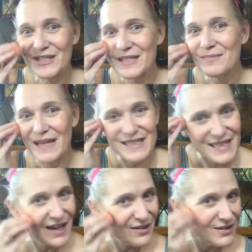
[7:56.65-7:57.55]
is
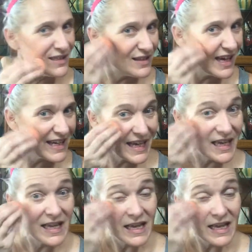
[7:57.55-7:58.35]
amazing. I really like it.